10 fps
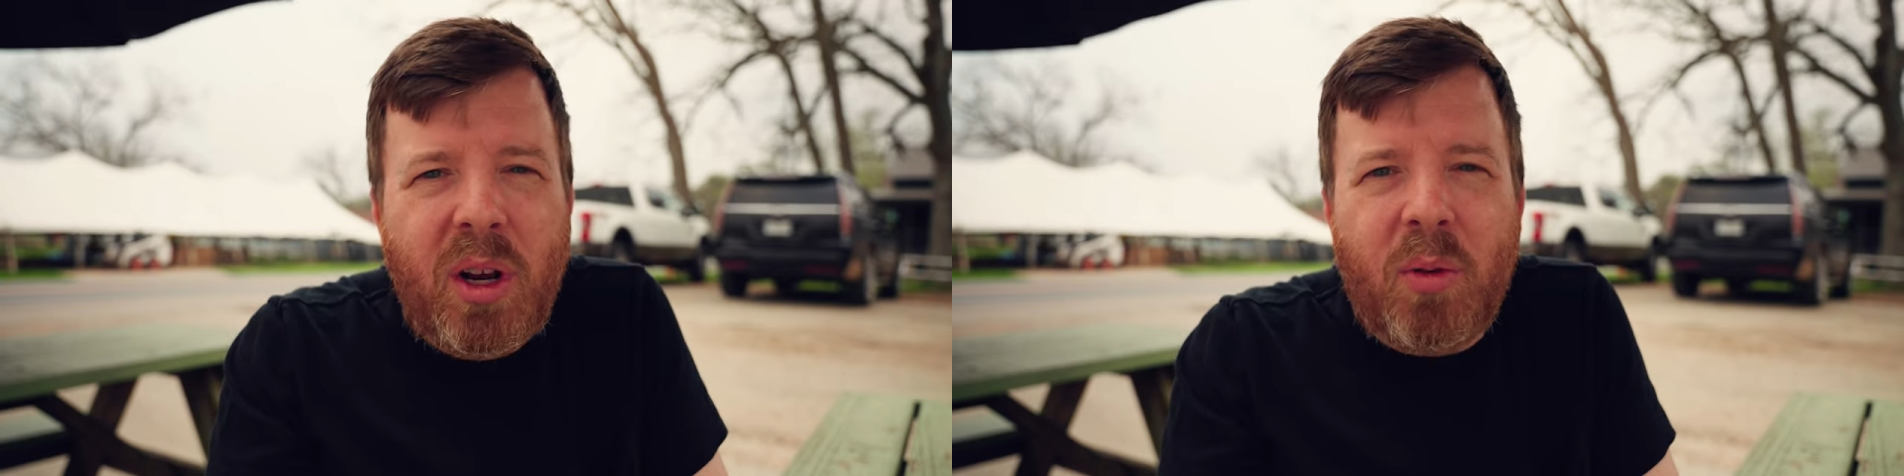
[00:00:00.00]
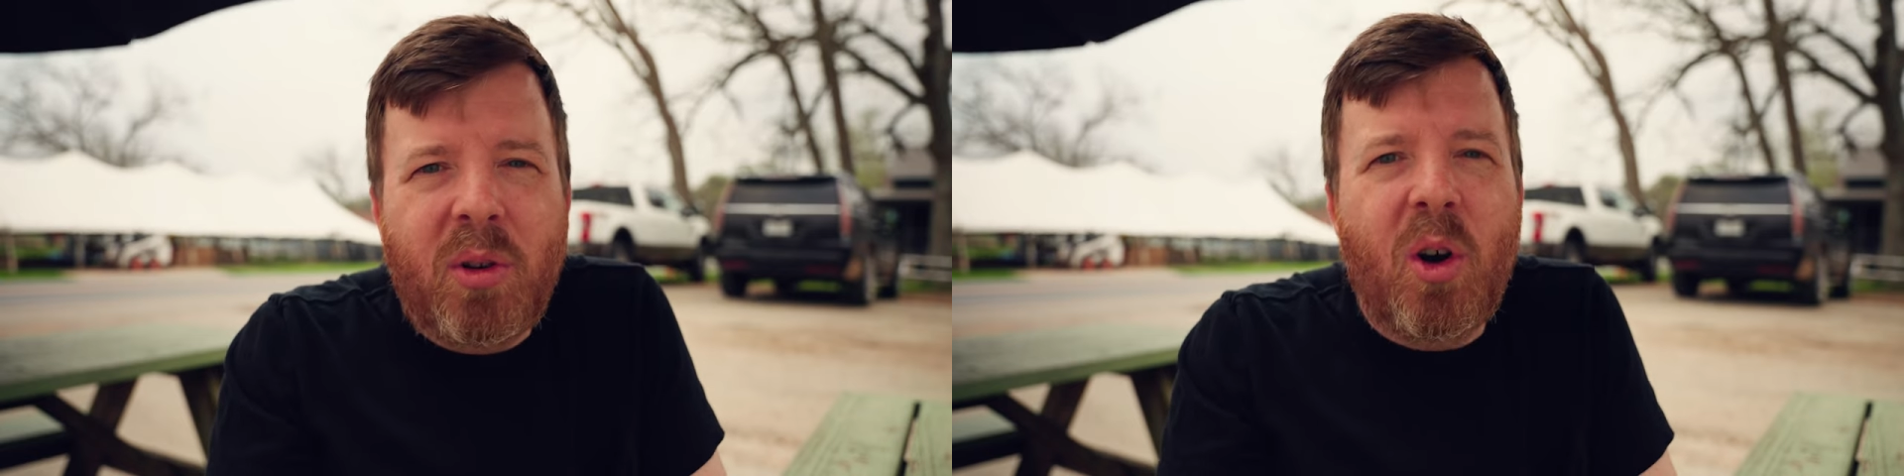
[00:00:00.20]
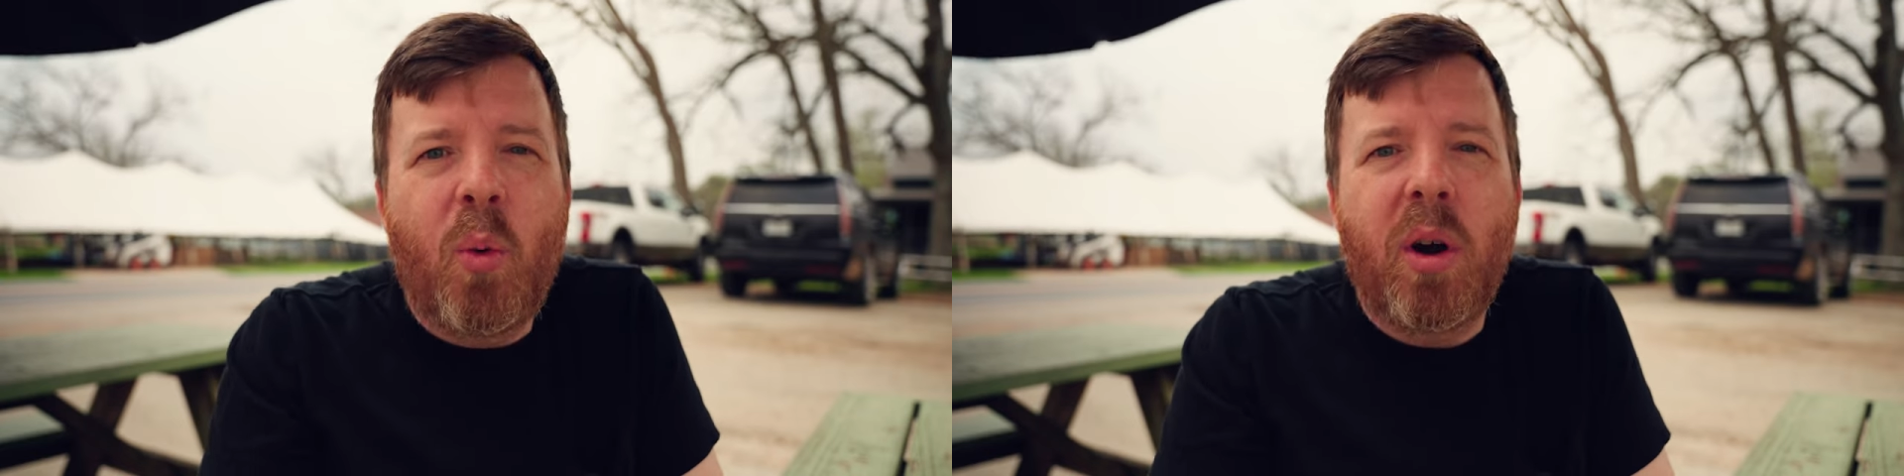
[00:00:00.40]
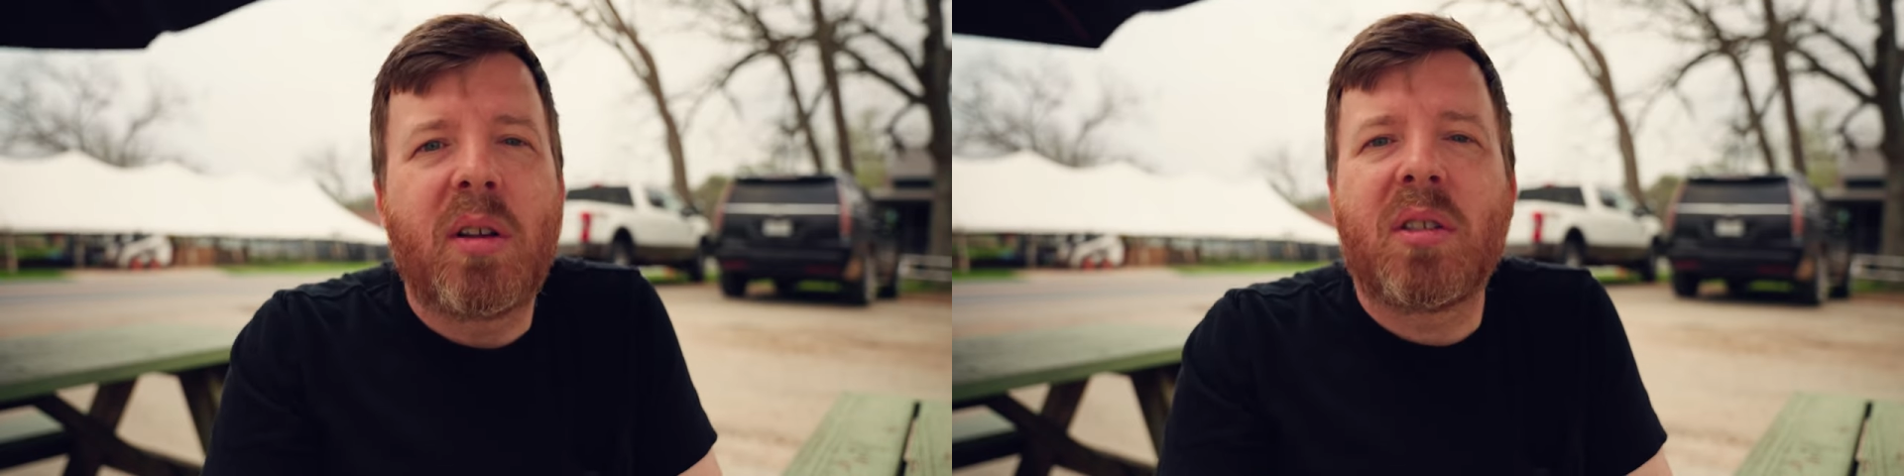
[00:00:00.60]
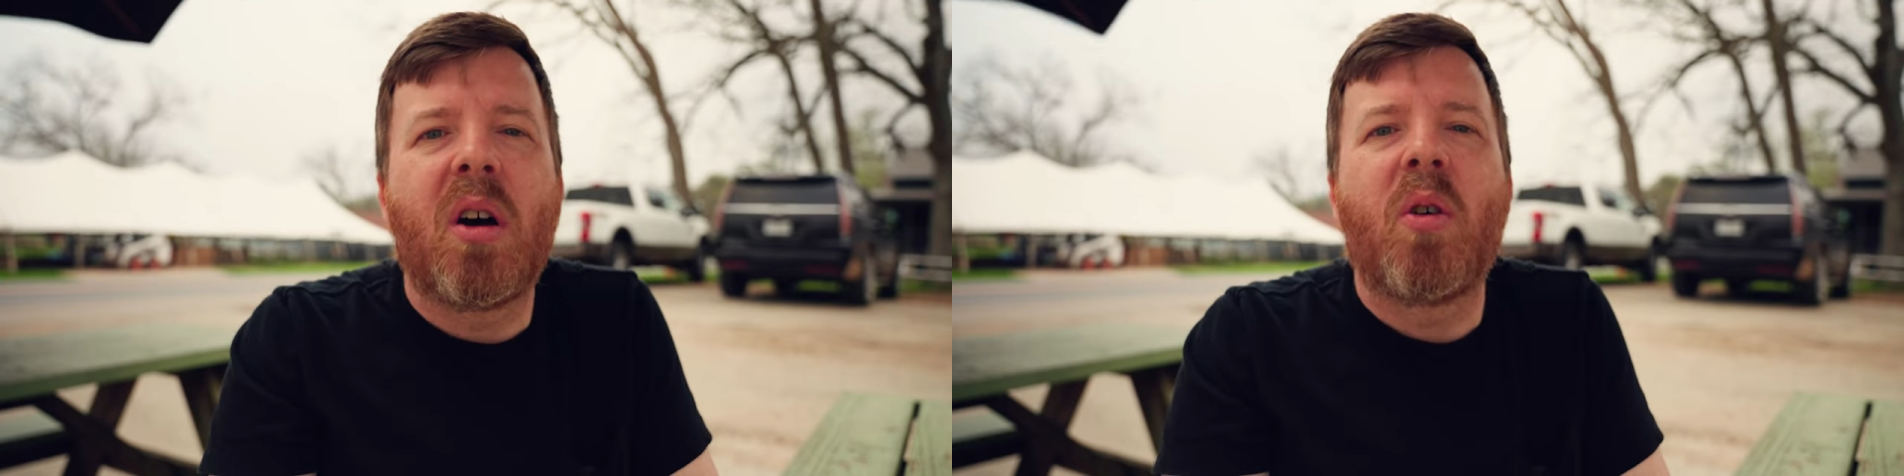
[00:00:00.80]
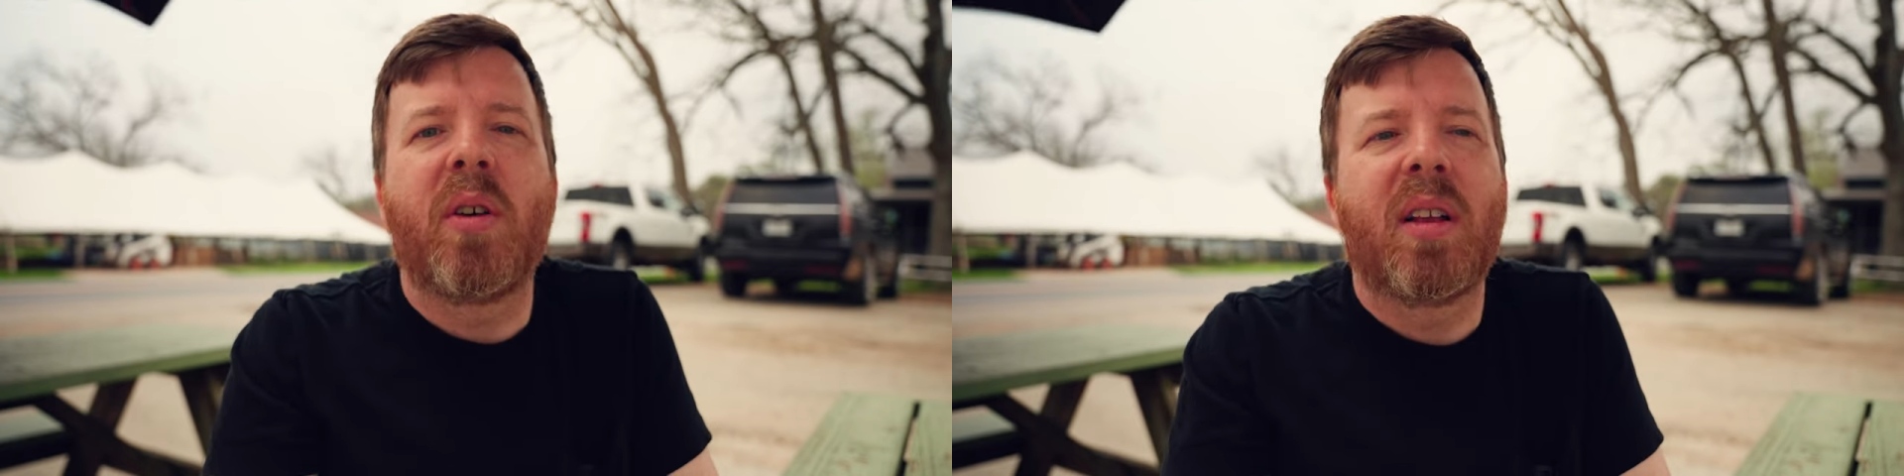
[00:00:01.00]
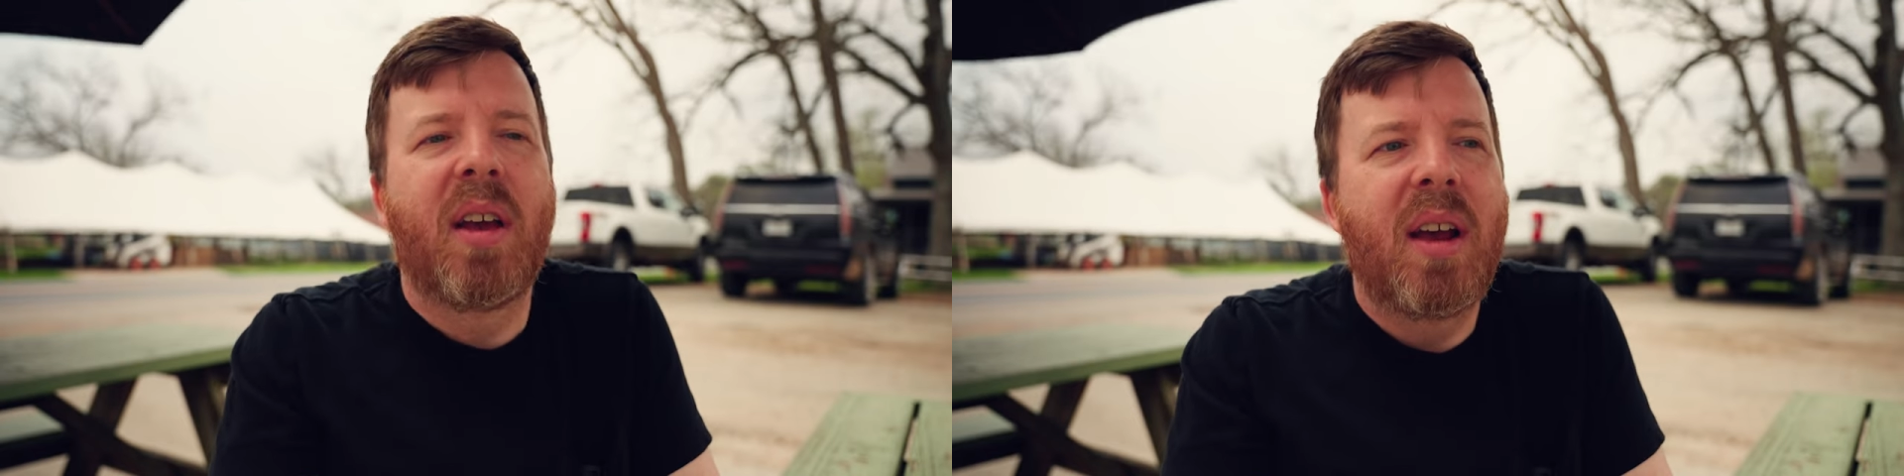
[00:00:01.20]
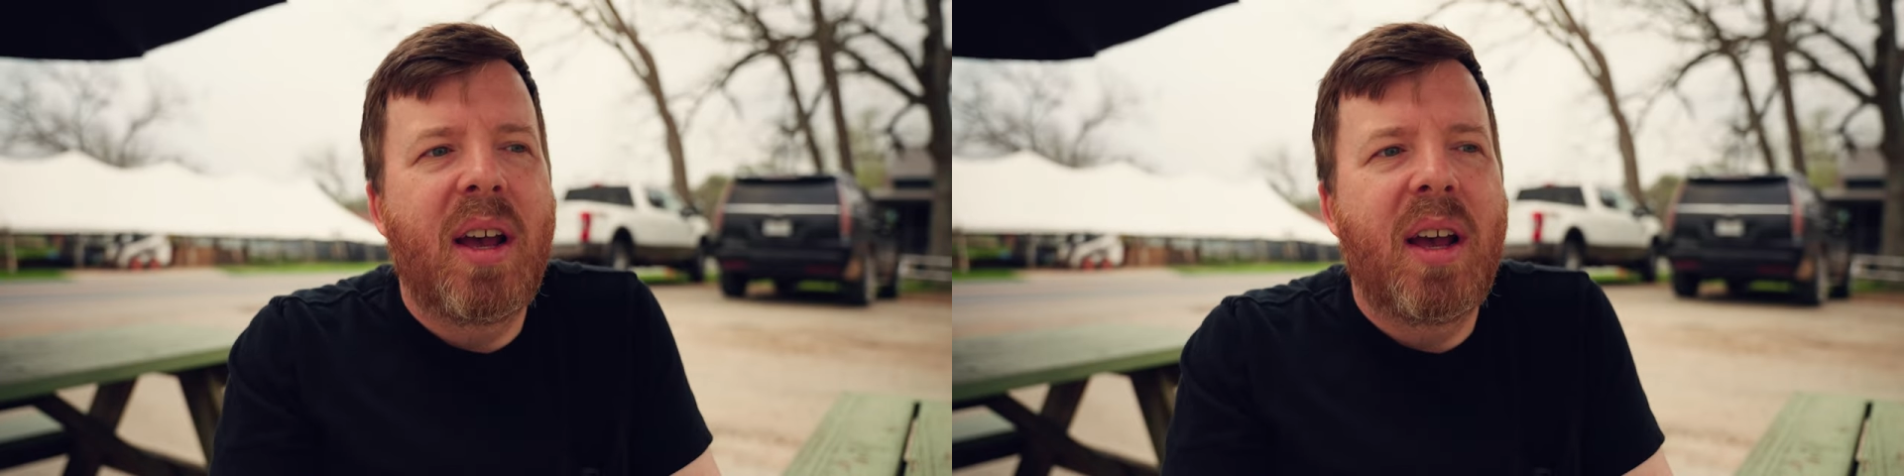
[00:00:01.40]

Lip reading: don't know where it's going.